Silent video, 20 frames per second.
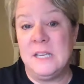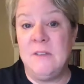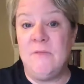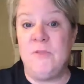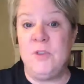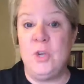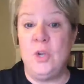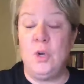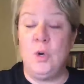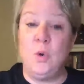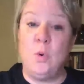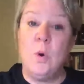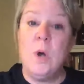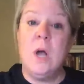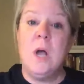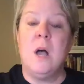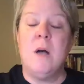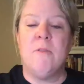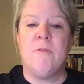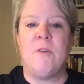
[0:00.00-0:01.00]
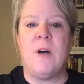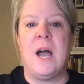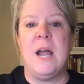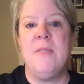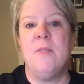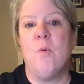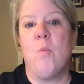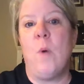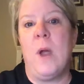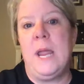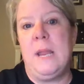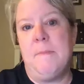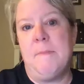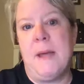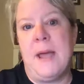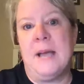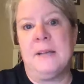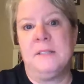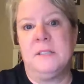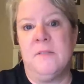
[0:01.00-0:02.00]
if you find the weight
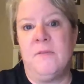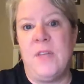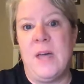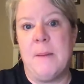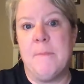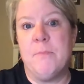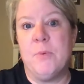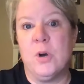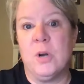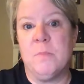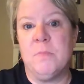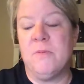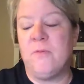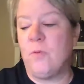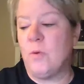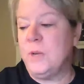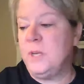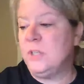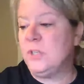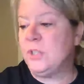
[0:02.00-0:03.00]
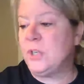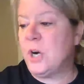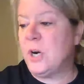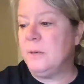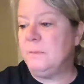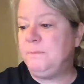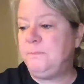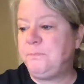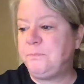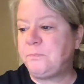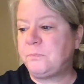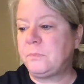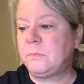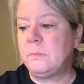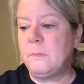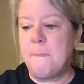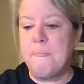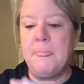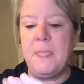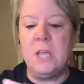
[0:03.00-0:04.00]
mass of that book before you start.
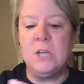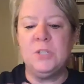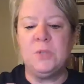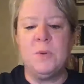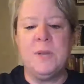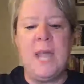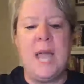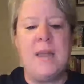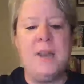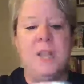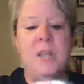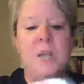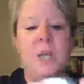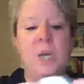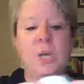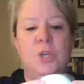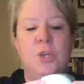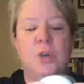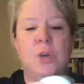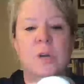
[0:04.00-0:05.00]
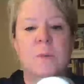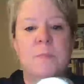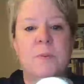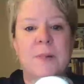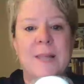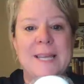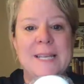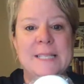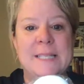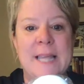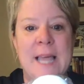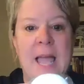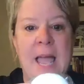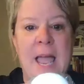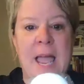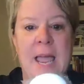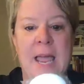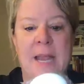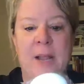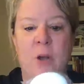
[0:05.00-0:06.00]
So again, you're going to place the
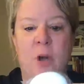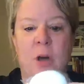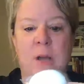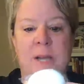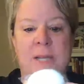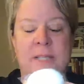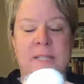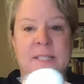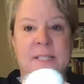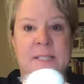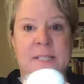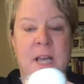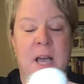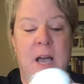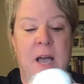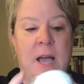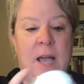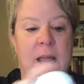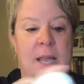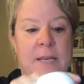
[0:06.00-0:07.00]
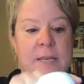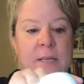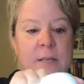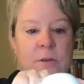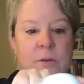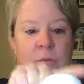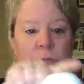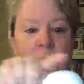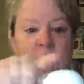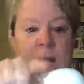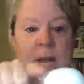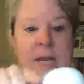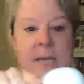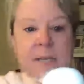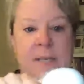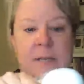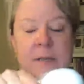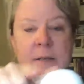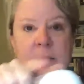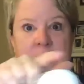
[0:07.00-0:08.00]
egg on its side,
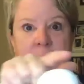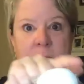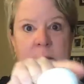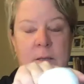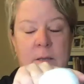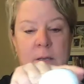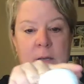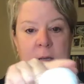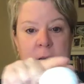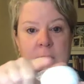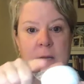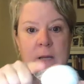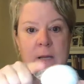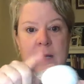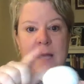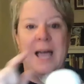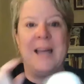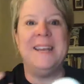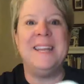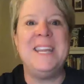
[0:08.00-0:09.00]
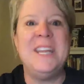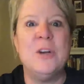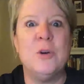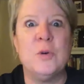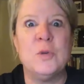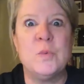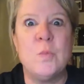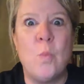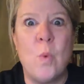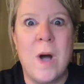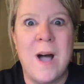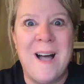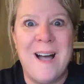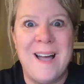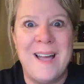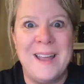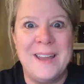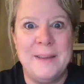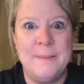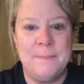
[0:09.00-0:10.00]
right? And here's
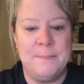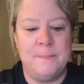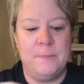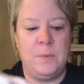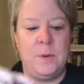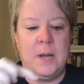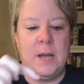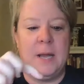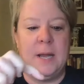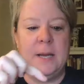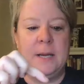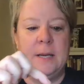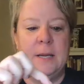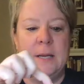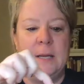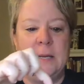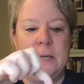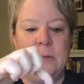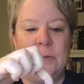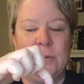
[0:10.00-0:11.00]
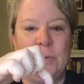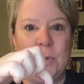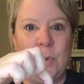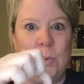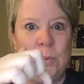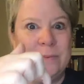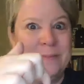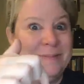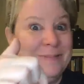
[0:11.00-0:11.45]
why, okay? So